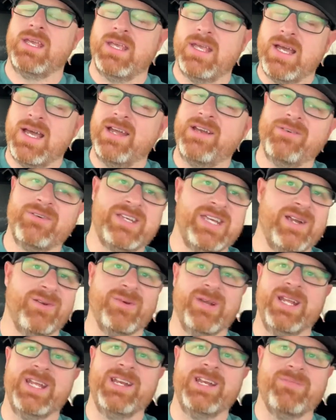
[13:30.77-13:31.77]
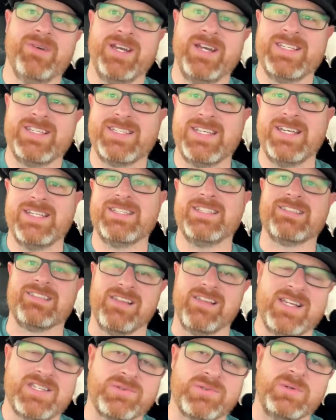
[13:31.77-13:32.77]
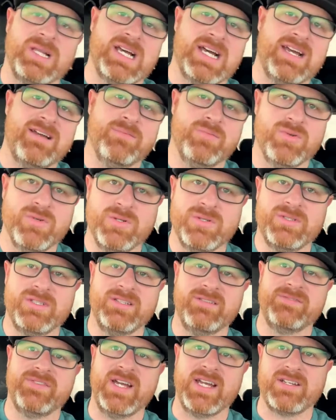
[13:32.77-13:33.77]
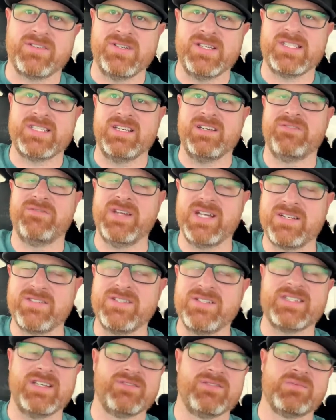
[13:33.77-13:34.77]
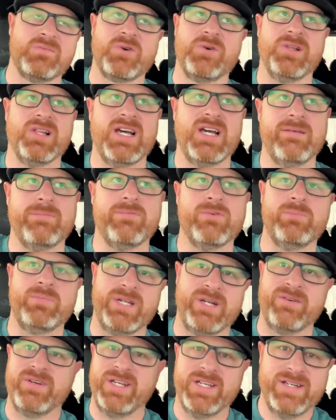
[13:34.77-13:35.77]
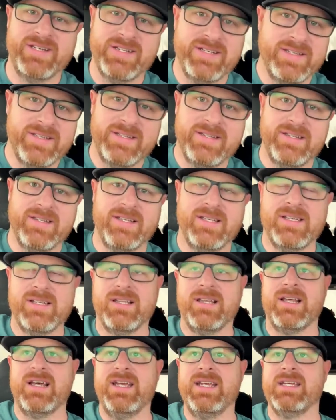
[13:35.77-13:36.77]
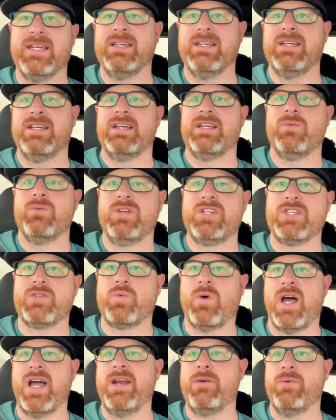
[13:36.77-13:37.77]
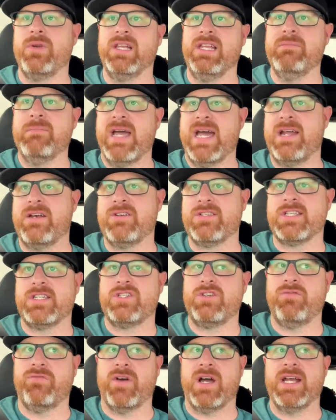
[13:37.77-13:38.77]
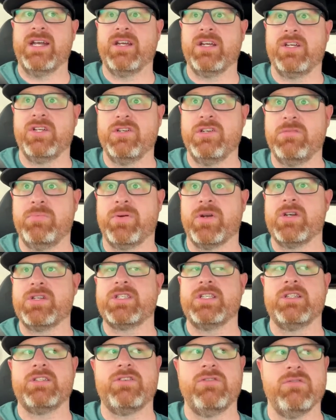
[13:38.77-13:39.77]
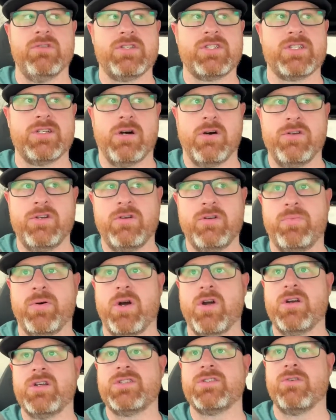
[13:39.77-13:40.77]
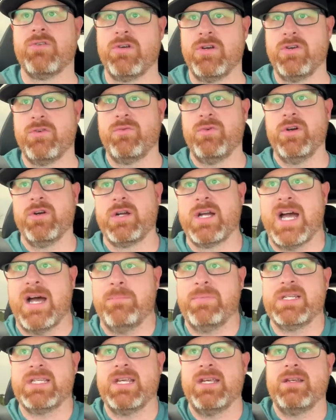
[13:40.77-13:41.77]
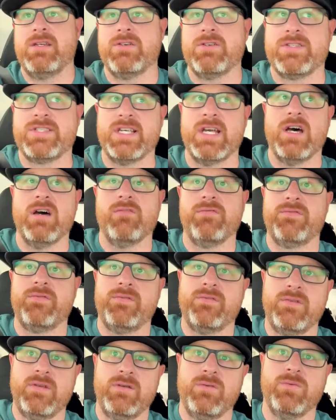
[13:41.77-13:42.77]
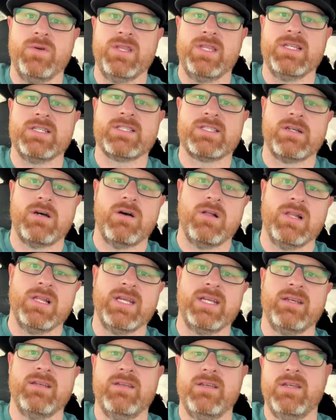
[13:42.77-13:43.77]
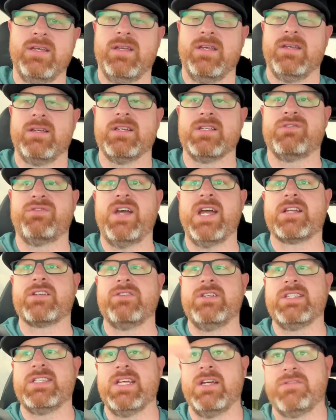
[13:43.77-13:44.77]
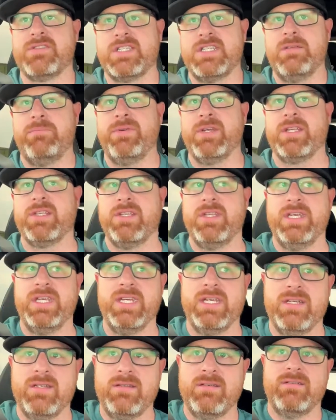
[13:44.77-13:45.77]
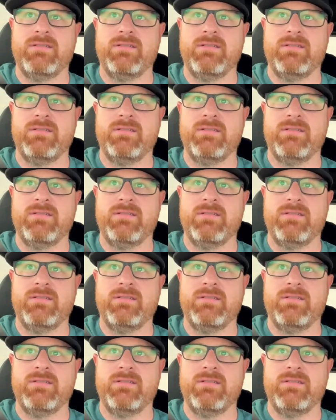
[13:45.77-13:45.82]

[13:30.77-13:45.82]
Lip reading: I don't care what anybody says, it's less reliable than factory stuff. Factory stuff's more reliable, period. Like, which is why it really matters that you find a good person to install your parts or you're real competent yourself with installing. Because factory stuff's typically